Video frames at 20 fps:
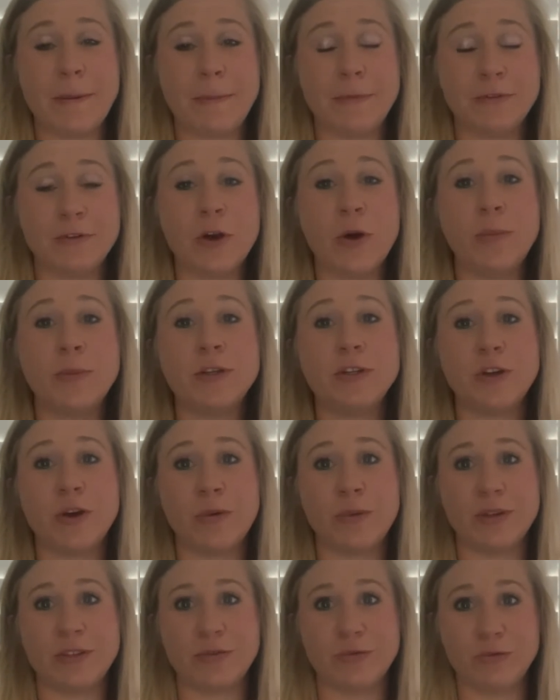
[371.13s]

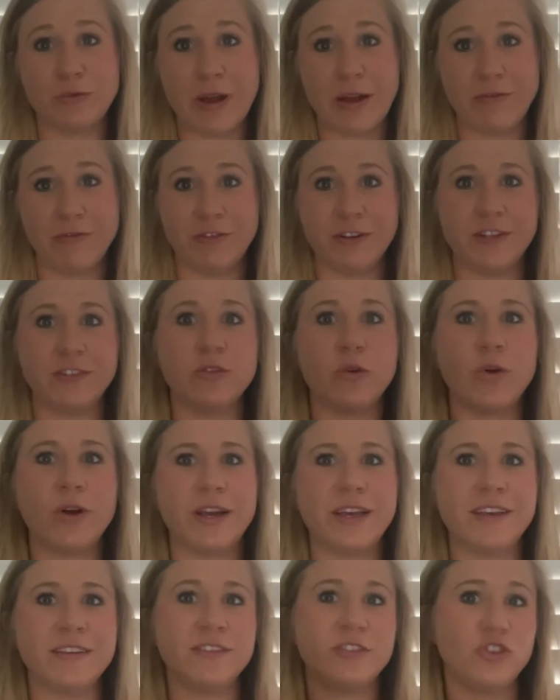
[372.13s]
Tamatoa's reference, or
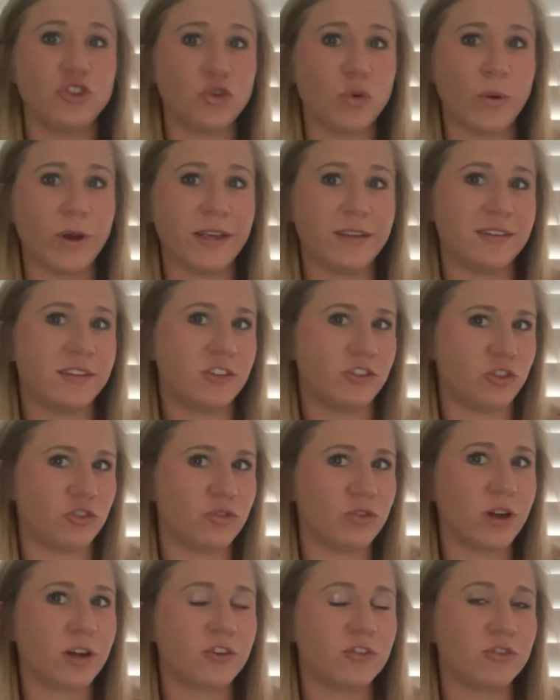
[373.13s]
his choice, his
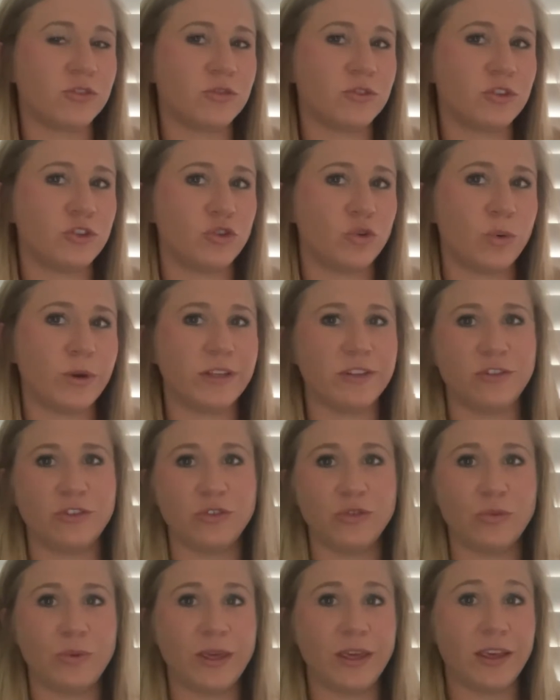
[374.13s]
structural choice
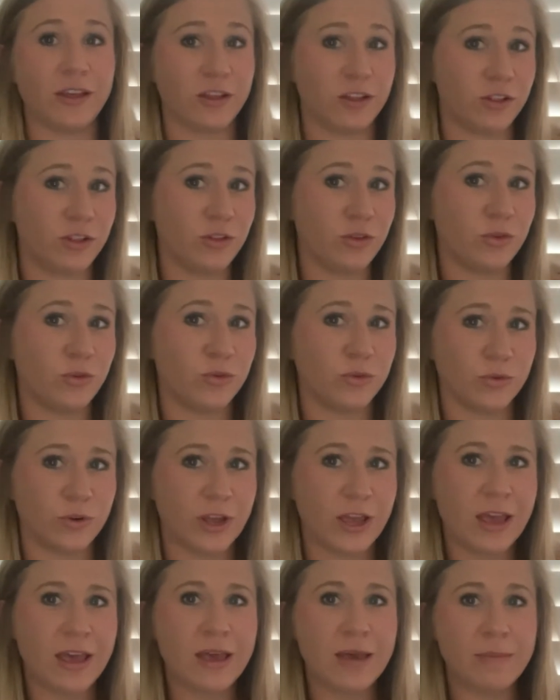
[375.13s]
to include
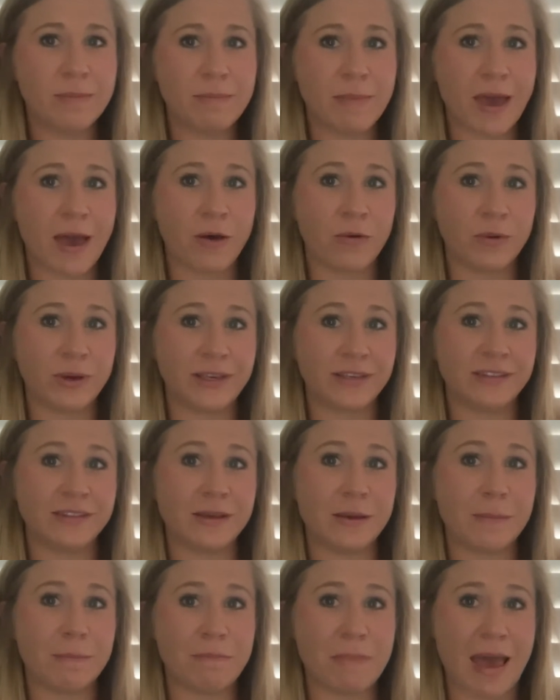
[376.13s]
Maui's
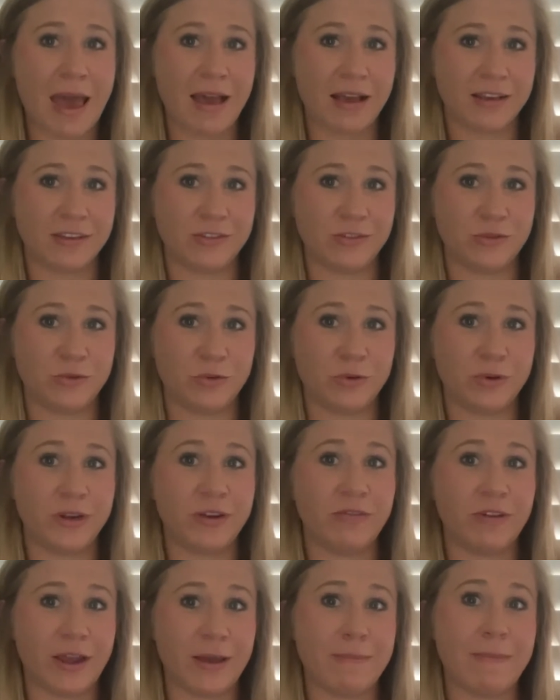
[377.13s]
backstory, right?